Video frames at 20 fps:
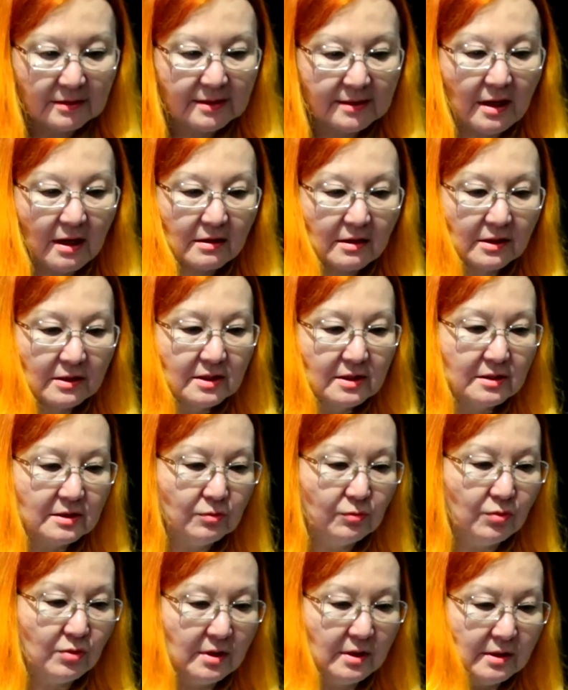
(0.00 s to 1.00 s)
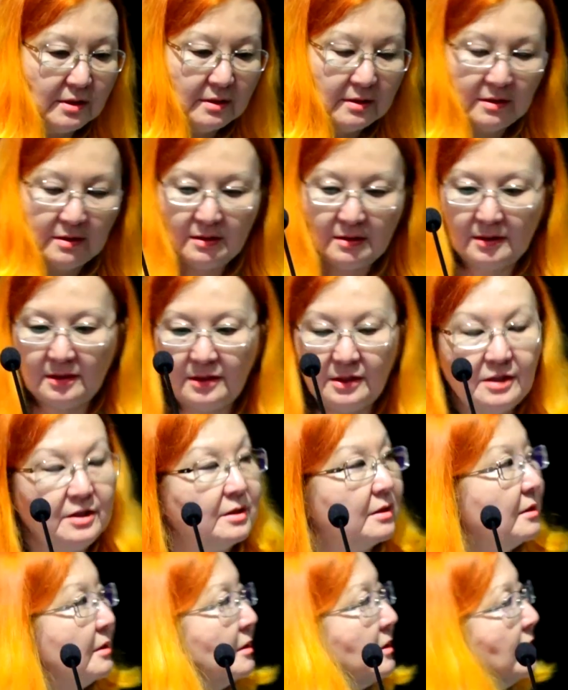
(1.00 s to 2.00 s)
Sakas were
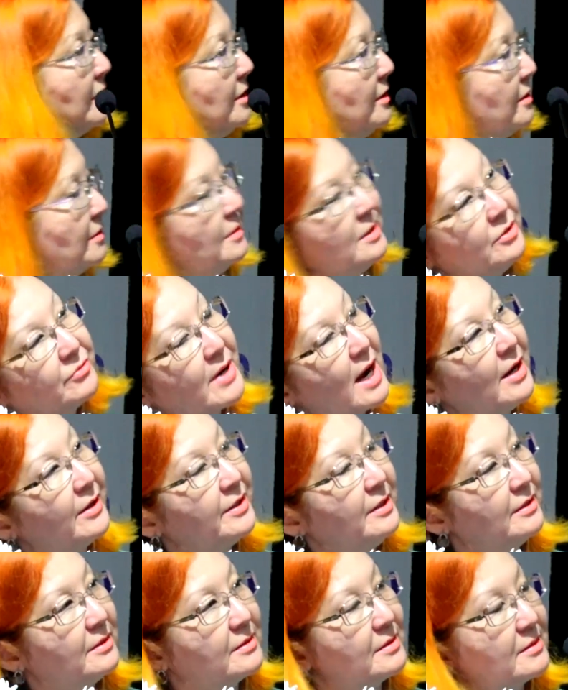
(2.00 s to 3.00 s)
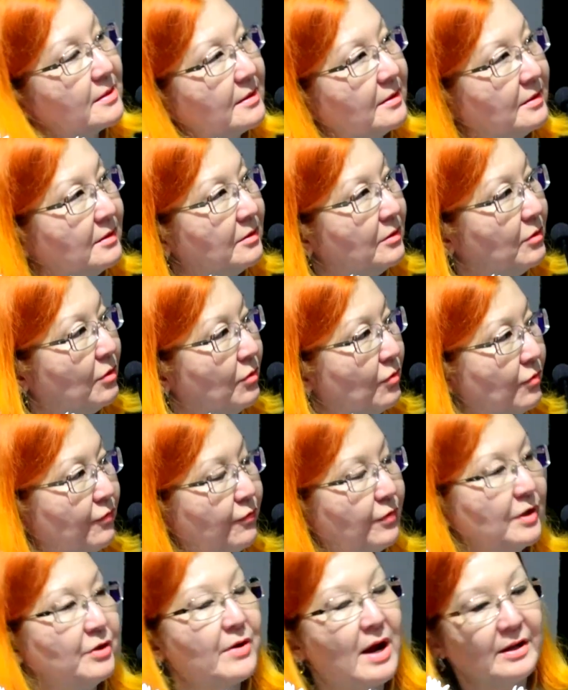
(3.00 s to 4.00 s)
Iranians
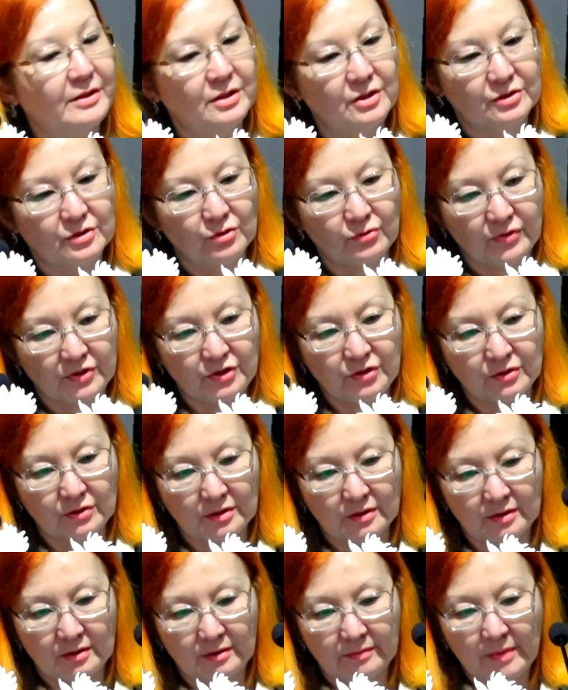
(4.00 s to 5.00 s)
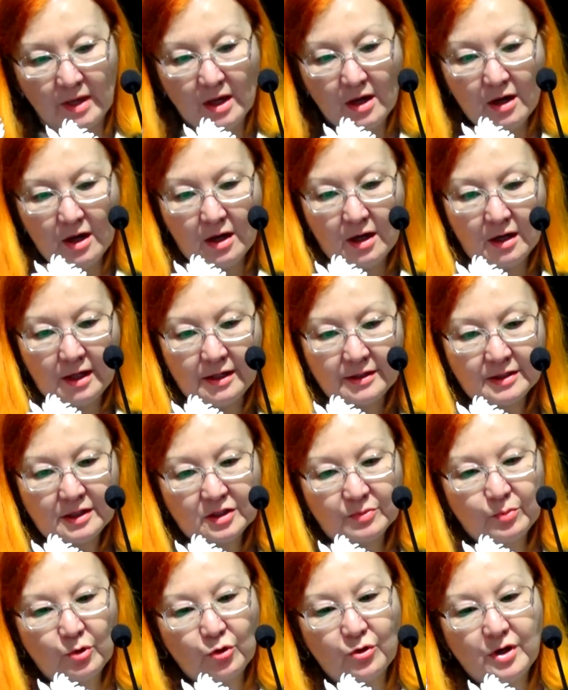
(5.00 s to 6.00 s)
of Iranian origin. They
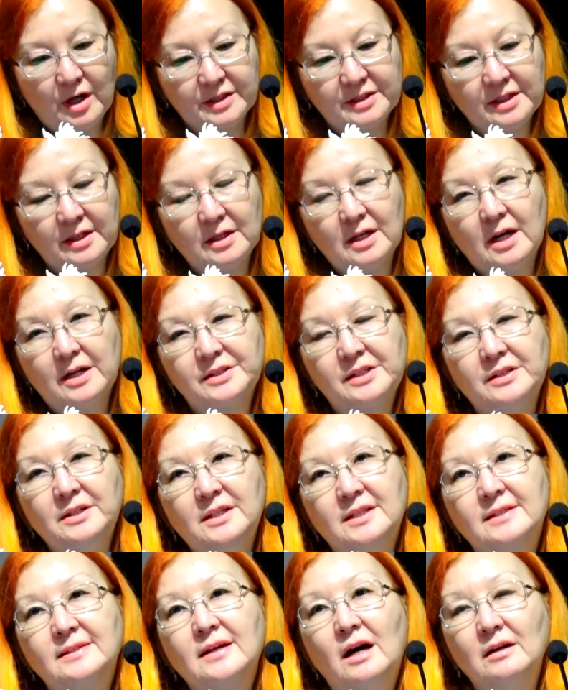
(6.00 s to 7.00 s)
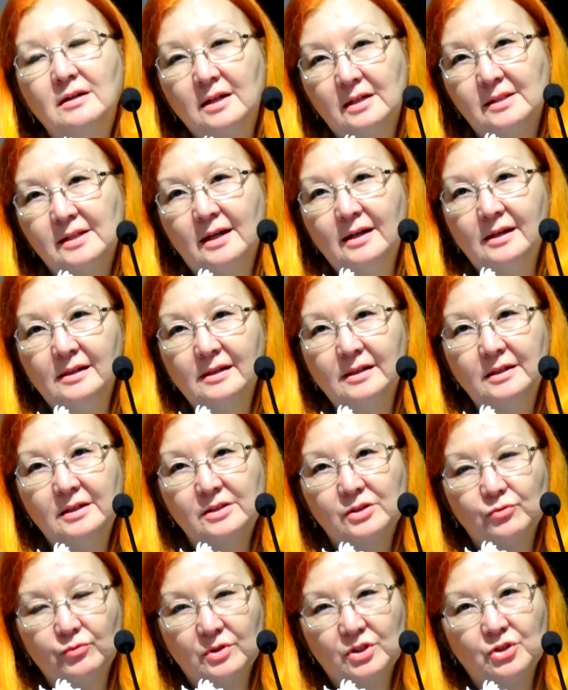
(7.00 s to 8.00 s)
spoke Khatanese Saka
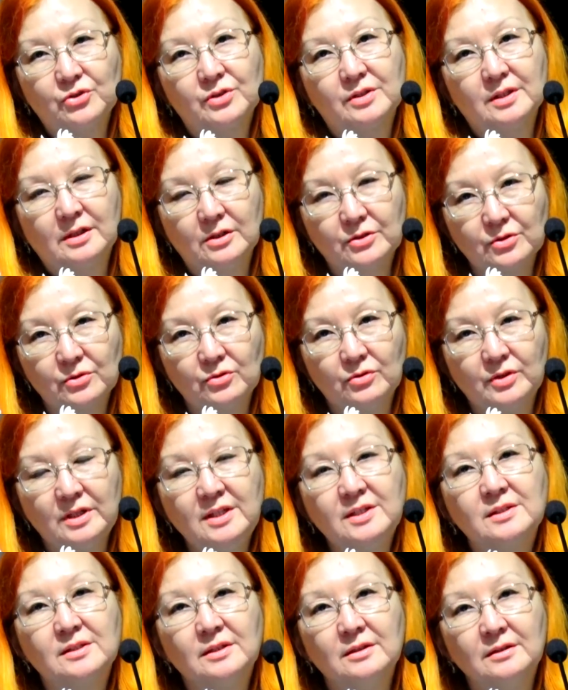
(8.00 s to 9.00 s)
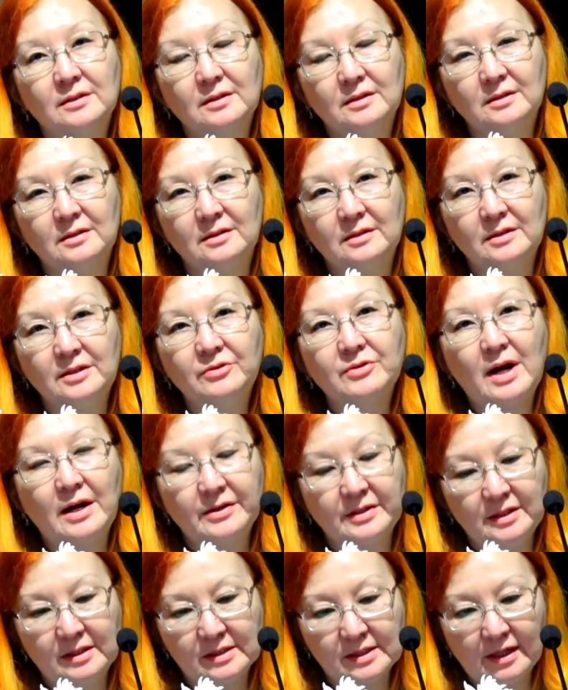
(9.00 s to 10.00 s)
dialect, which is also Eastern
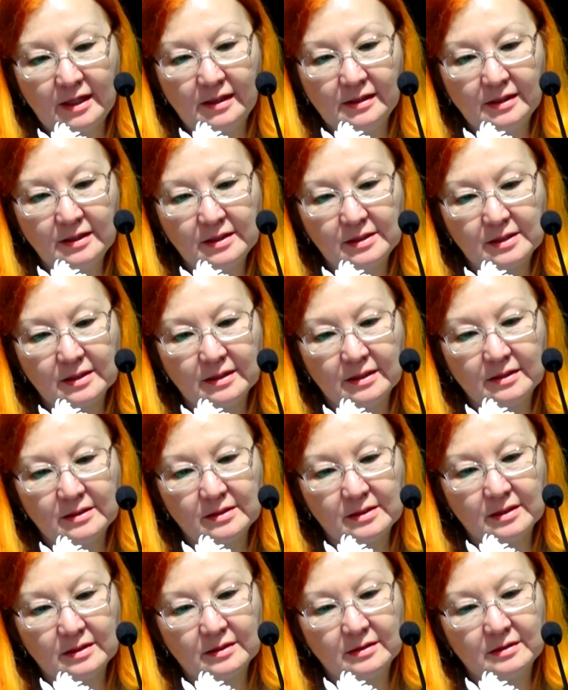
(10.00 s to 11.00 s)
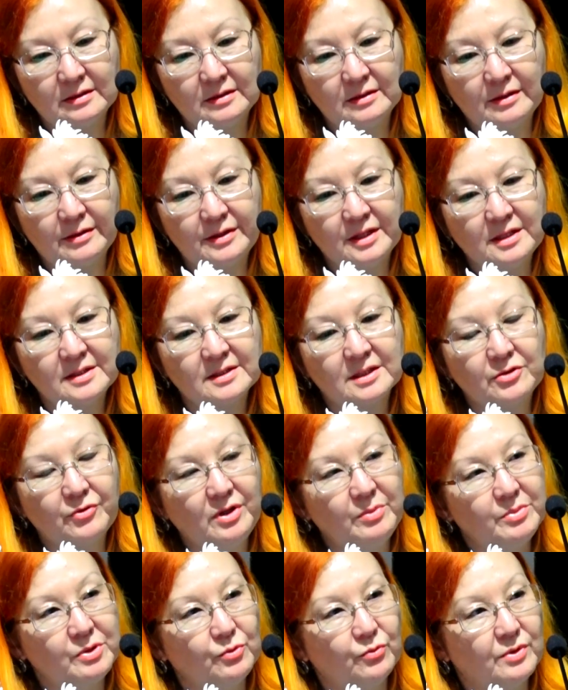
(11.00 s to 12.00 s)
Iranian dialect, and this
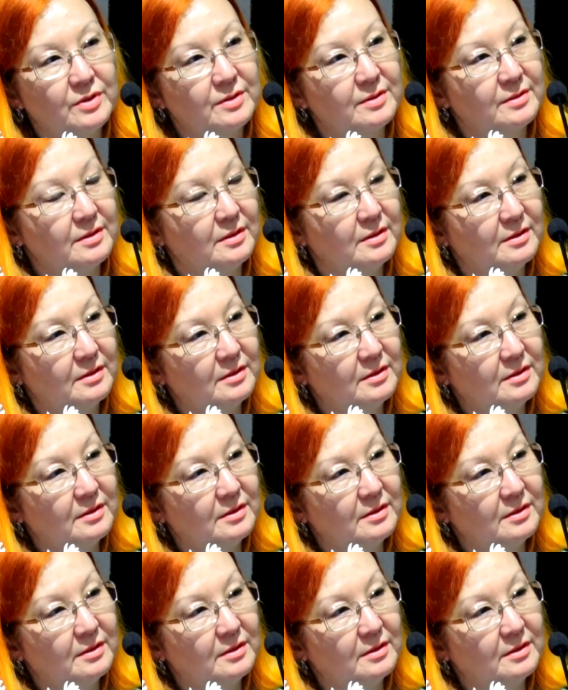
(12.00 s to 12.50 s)
script was